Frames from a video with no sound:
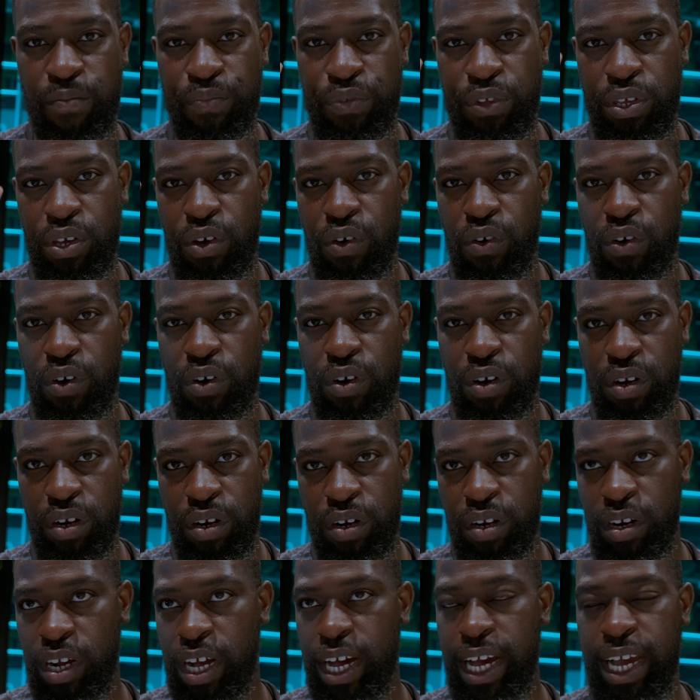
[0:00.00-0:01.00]

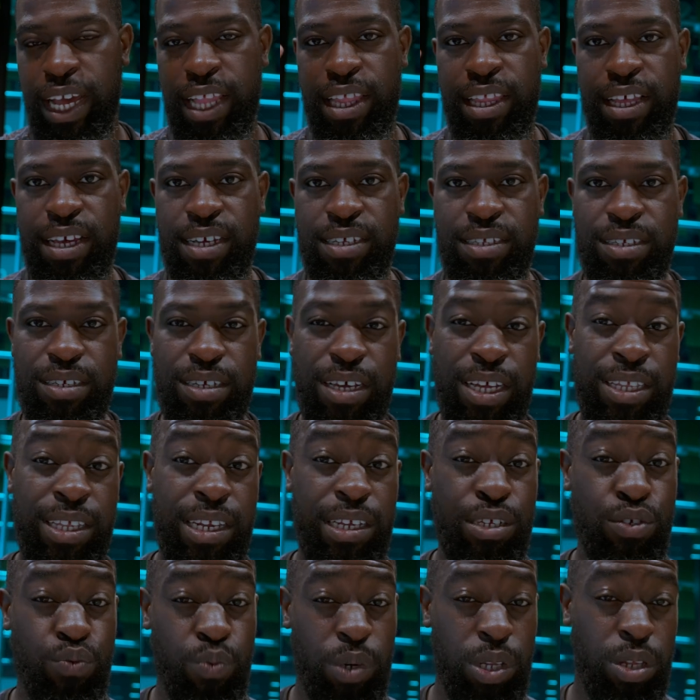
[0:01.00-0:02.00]
your highlights. At
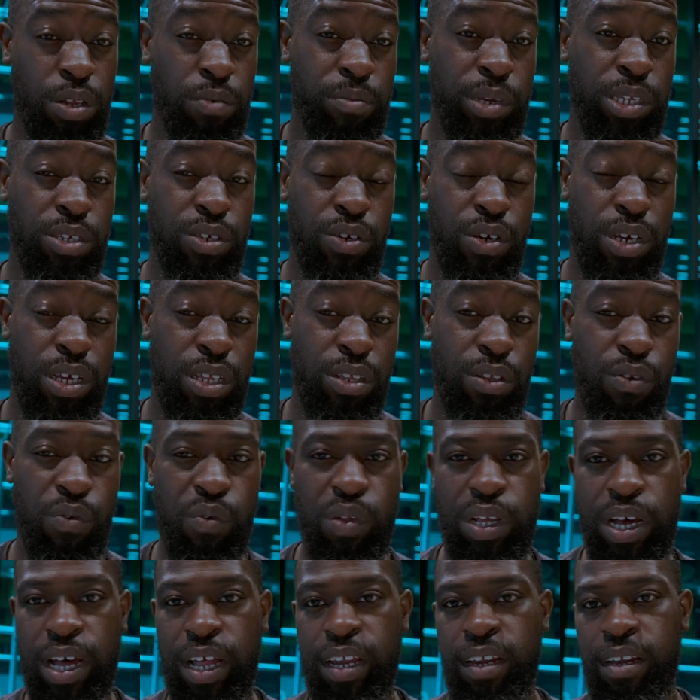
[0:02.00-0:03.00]
least with Lumix, you can do
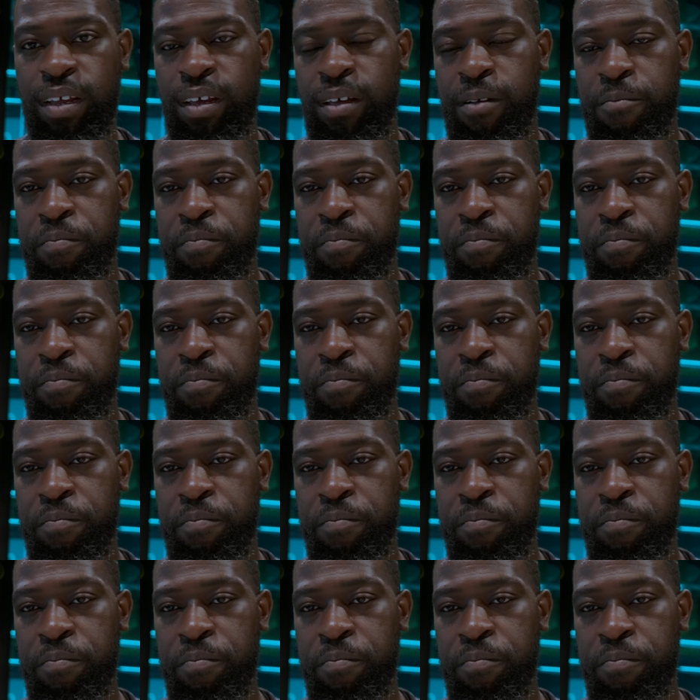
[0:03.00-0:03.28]
that.